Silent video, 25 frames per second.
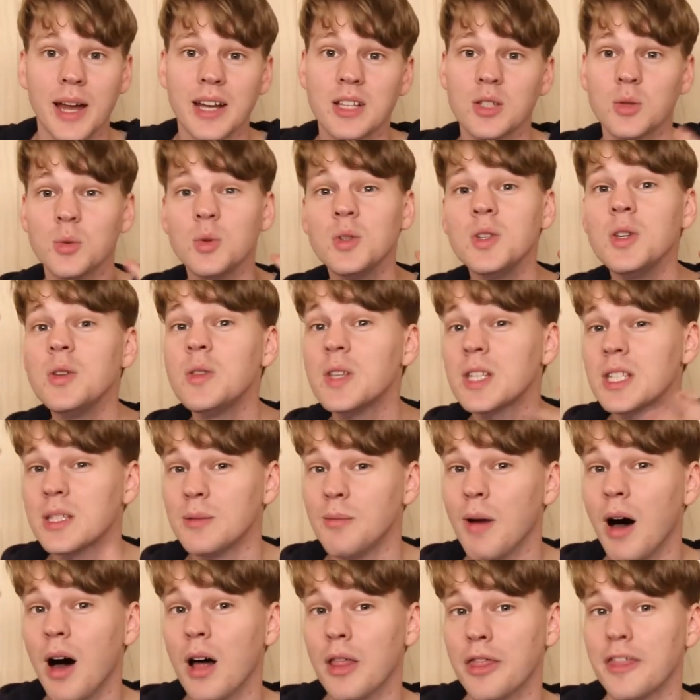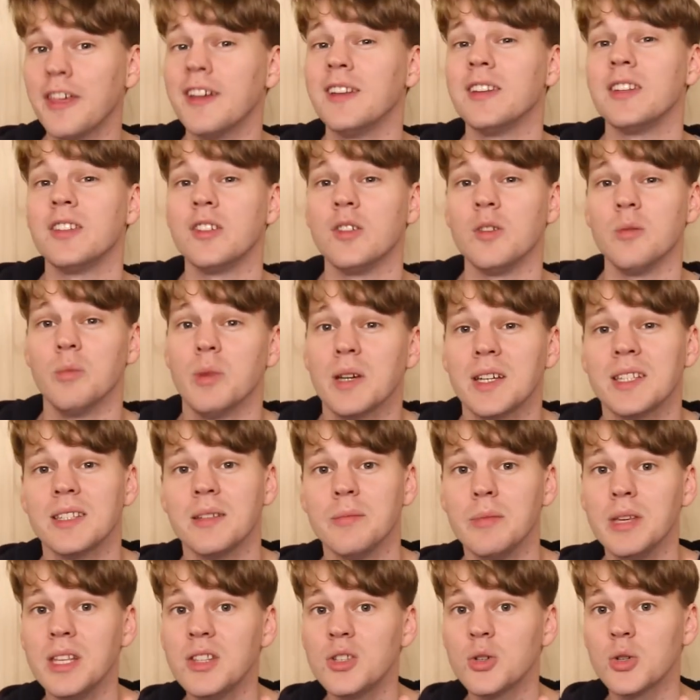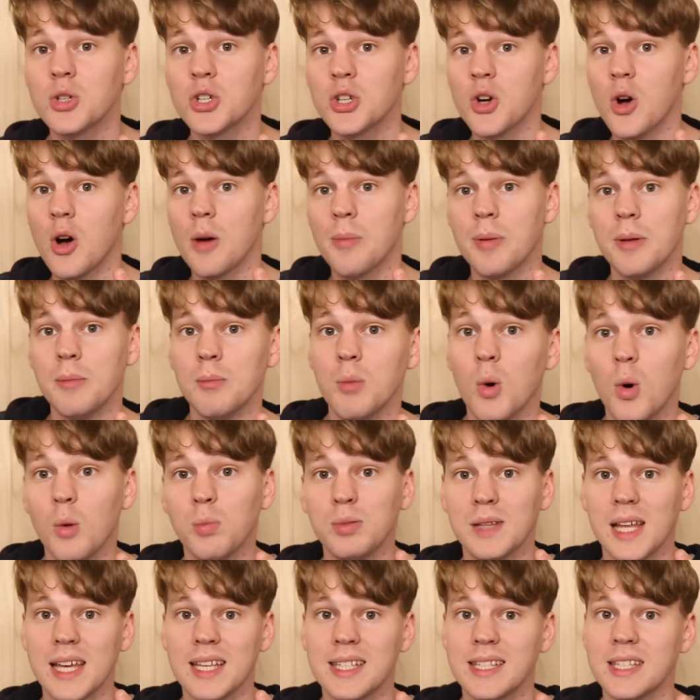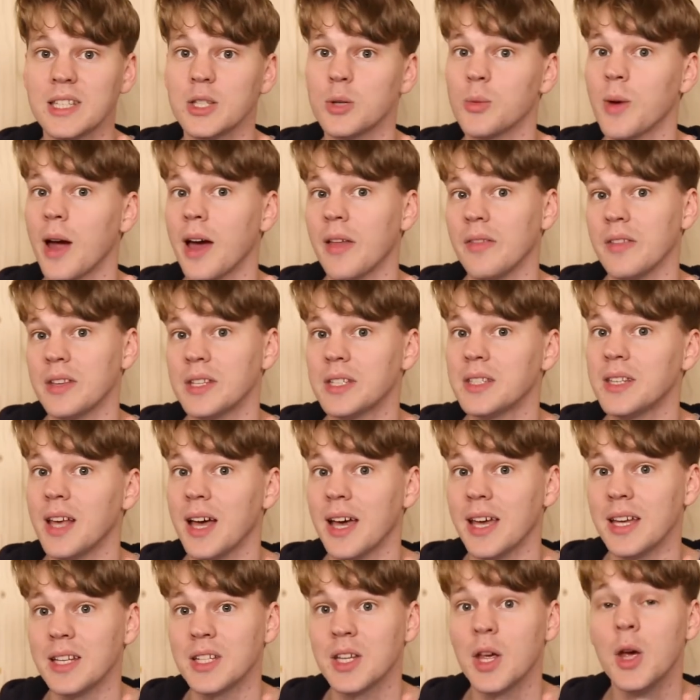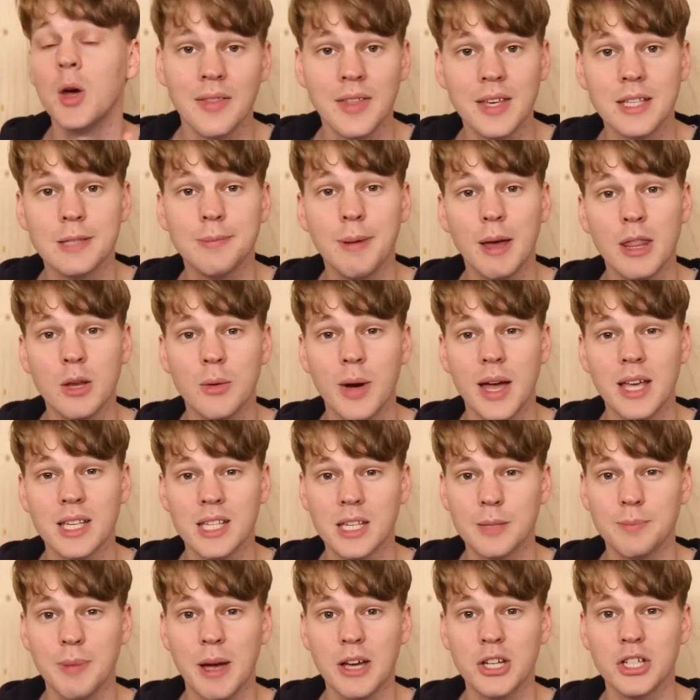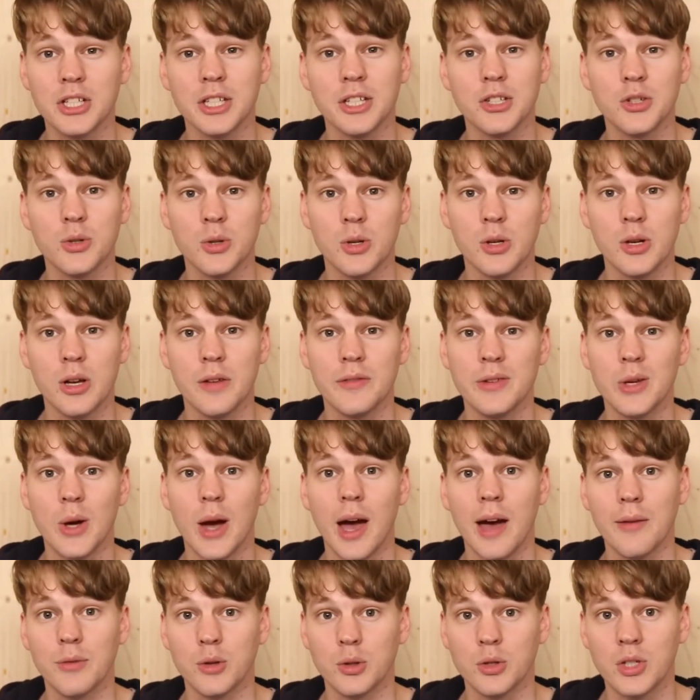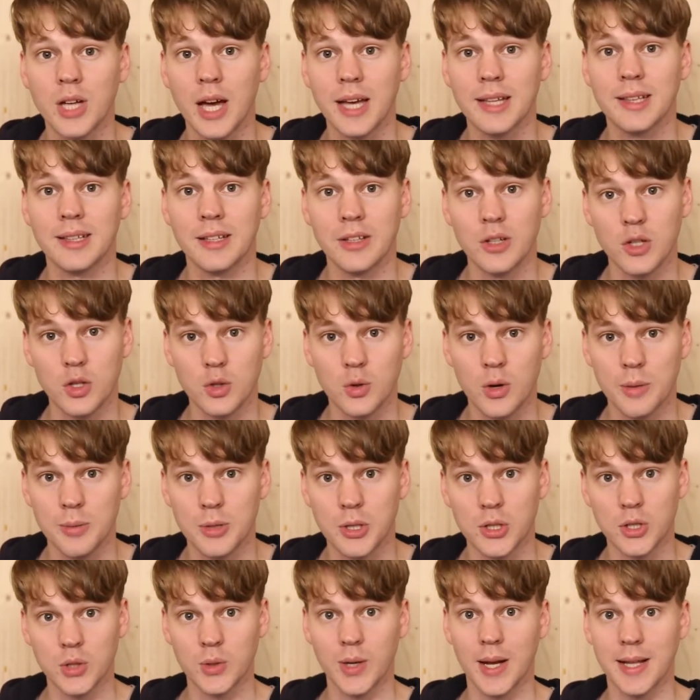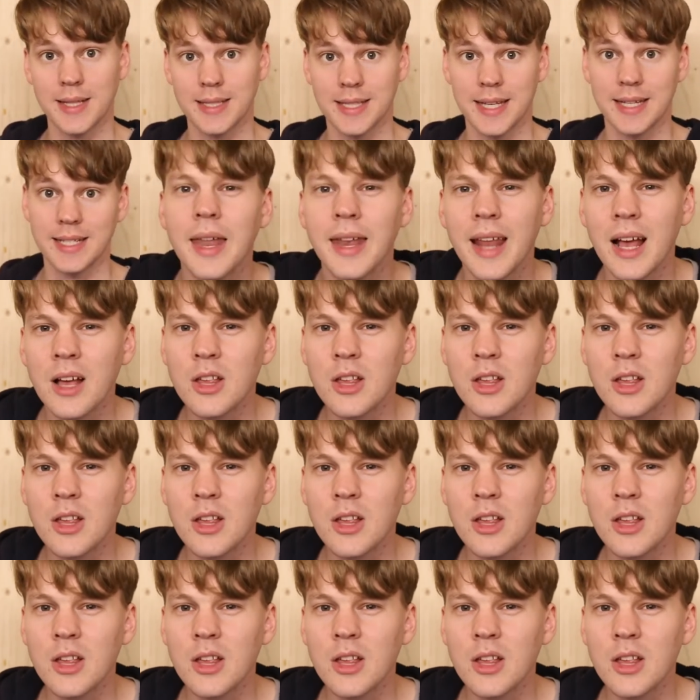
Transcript: and it's also the smart thing to do because it means you'll show up in more places around the site. This, by the way, is especially true if you have your title and description translated.